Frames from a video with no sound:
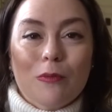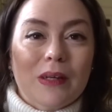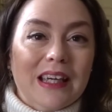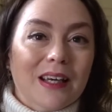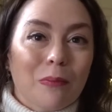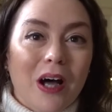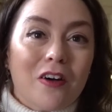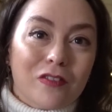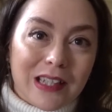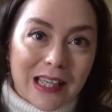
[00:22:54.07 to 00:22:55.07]
Be a
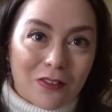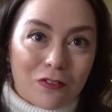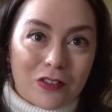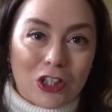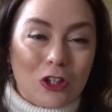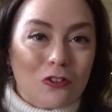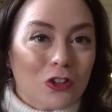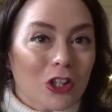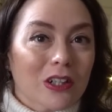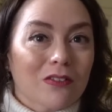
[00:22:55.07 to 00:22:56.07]
perfect gift for
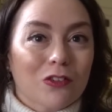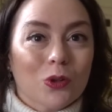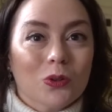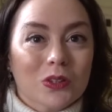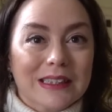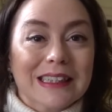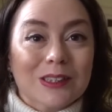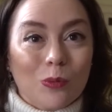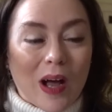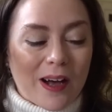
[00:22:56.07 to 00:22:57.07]
children, of course,
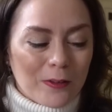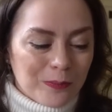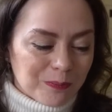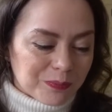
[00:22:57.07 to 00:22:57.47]
as well.